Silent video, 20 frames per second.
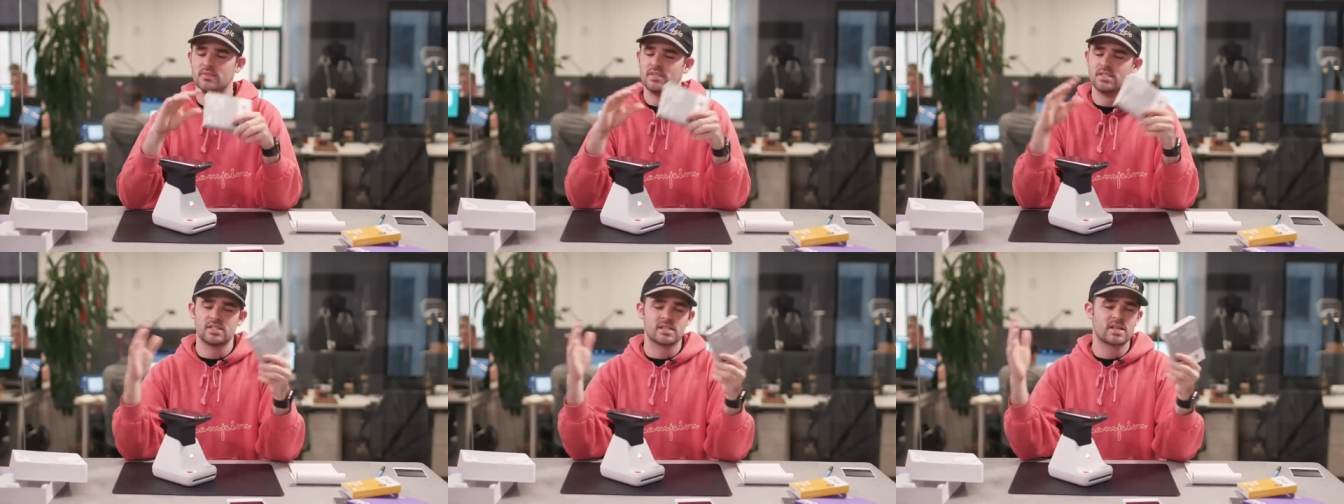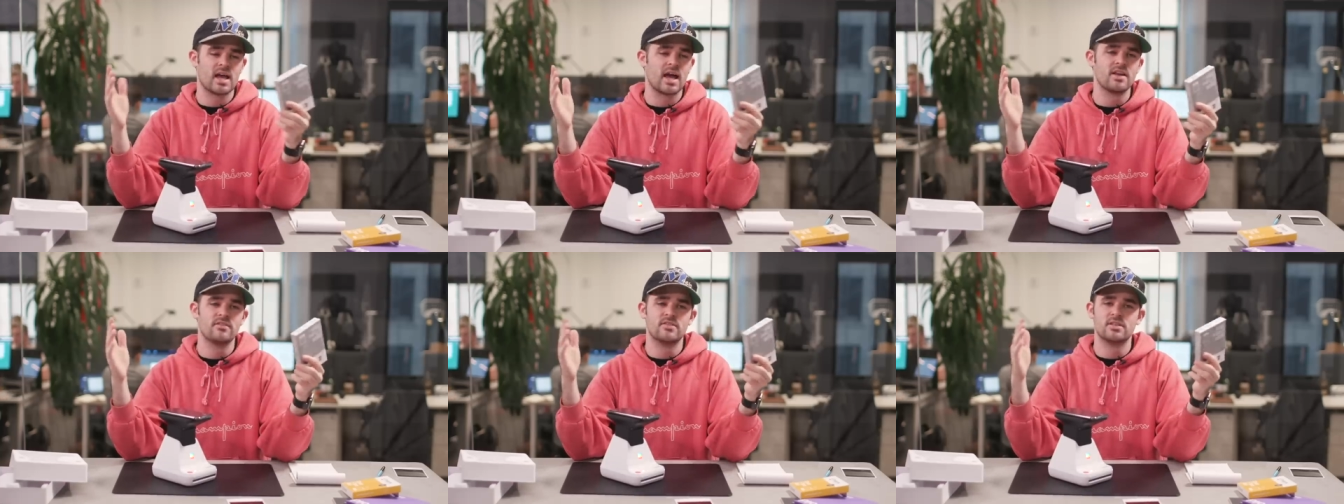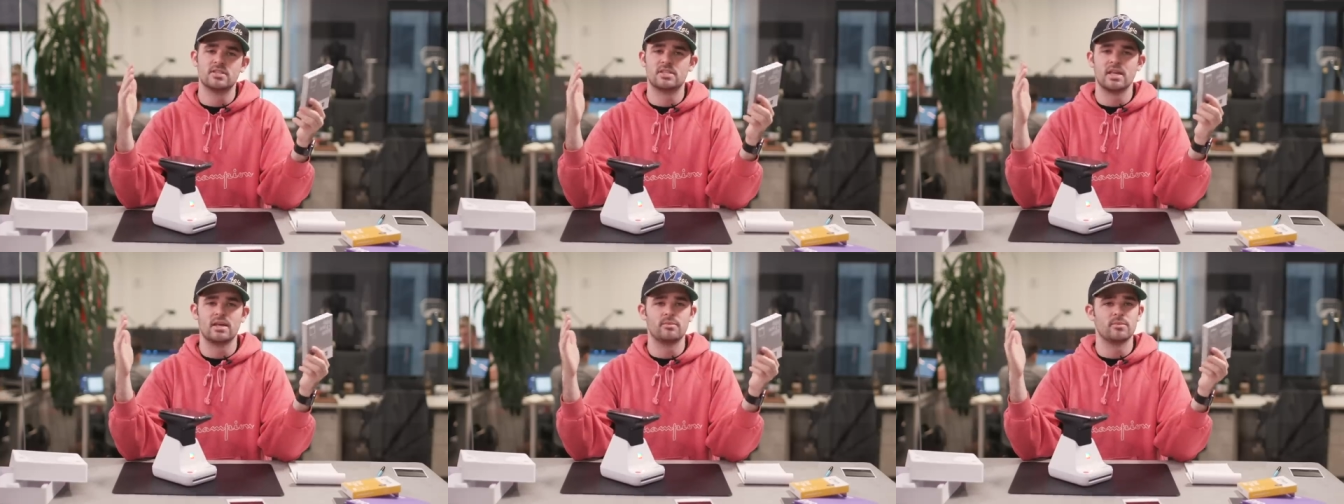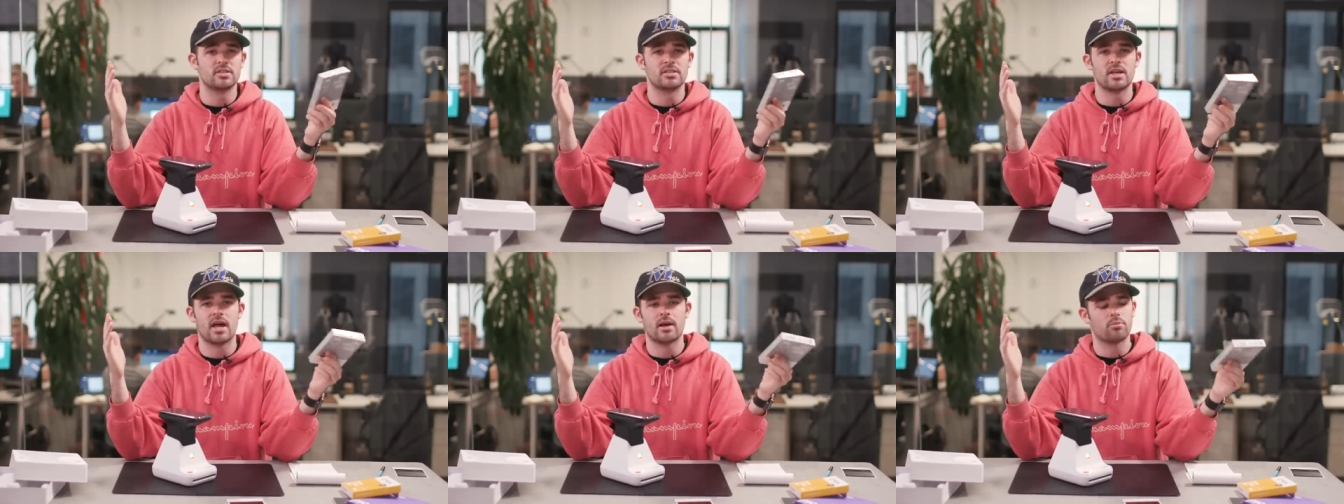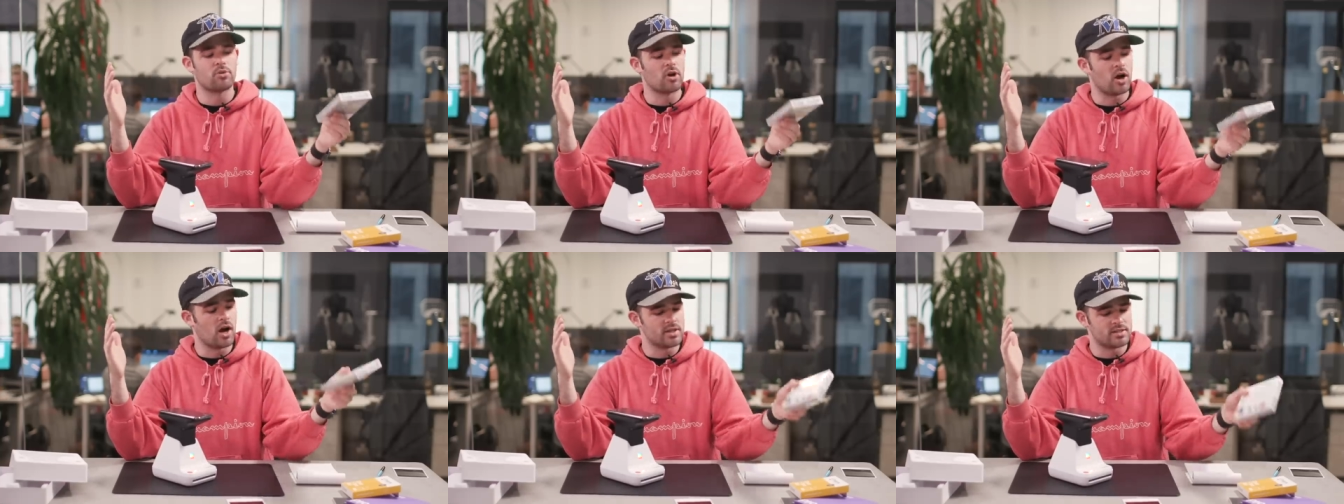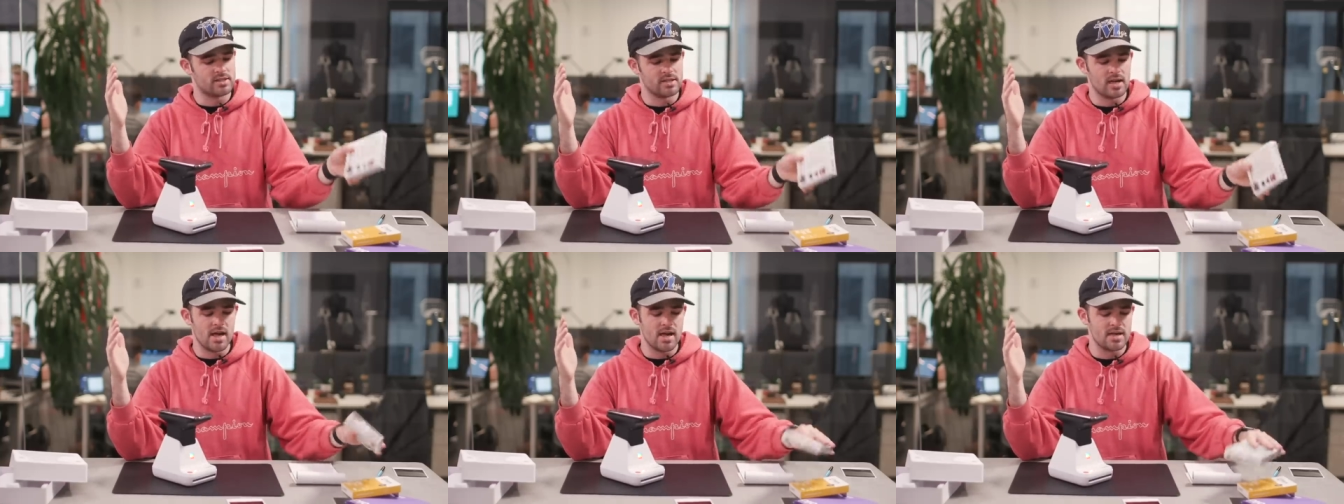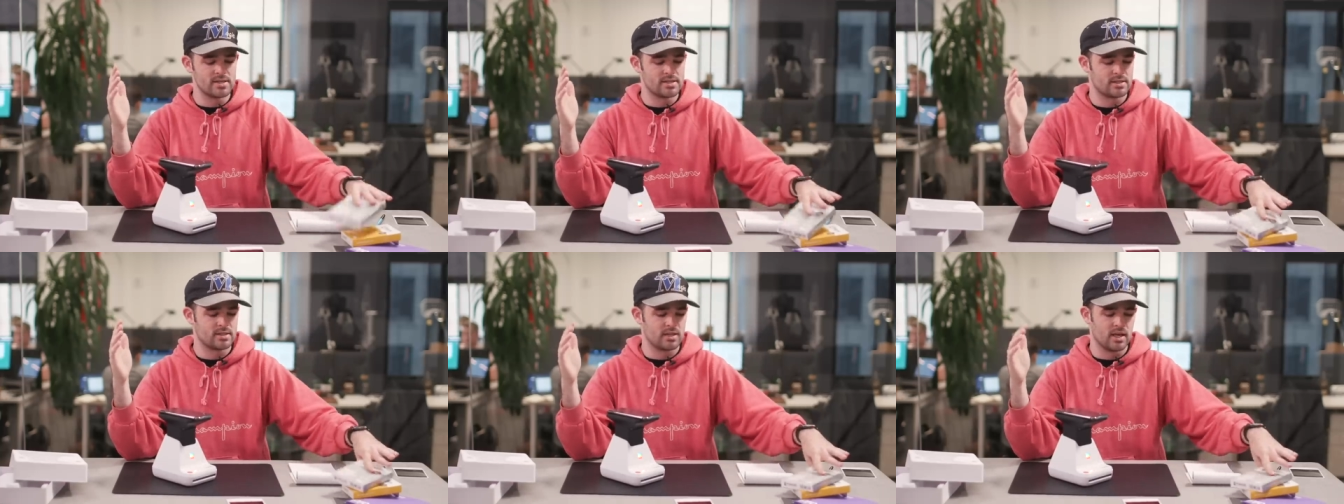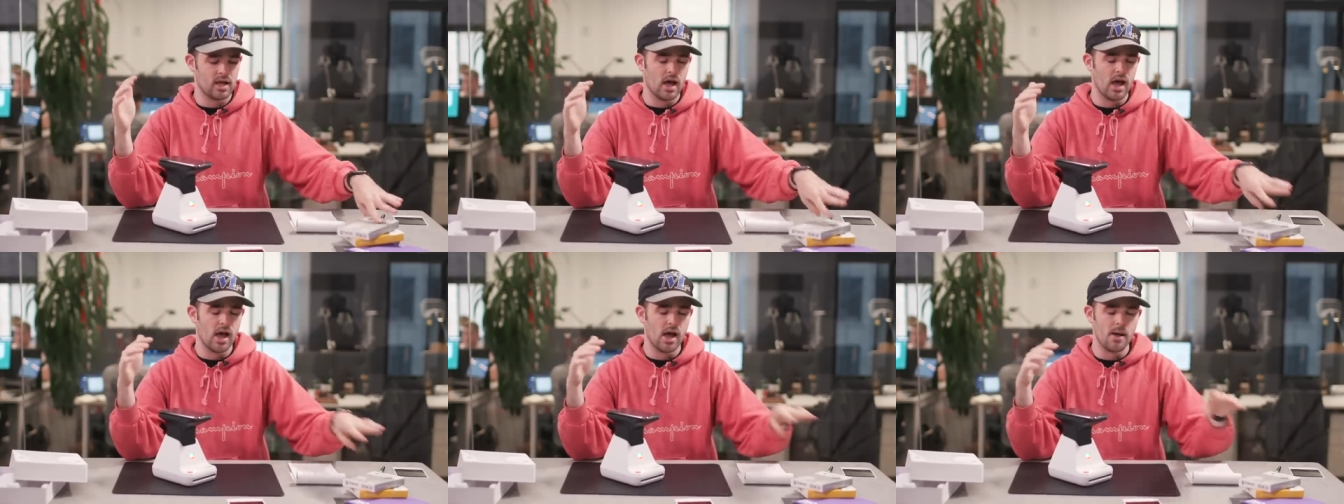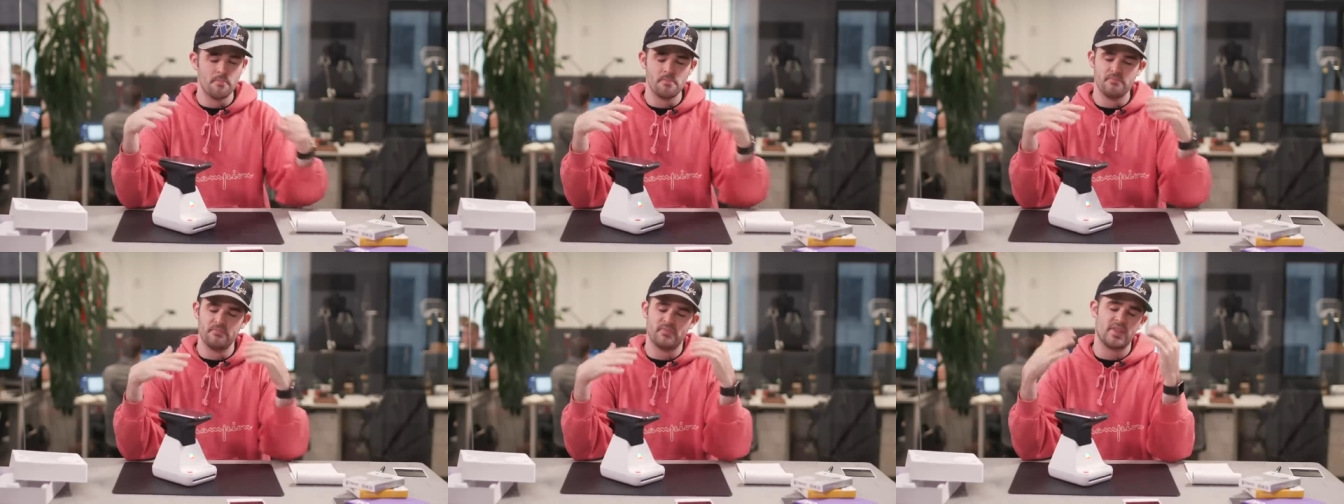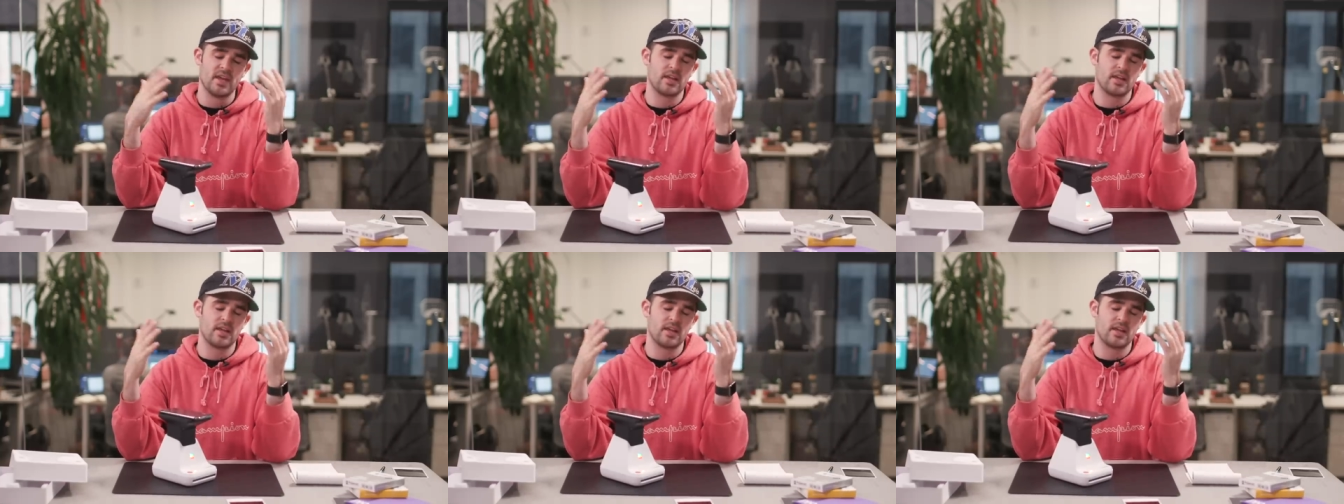This is kind of the same exact process um,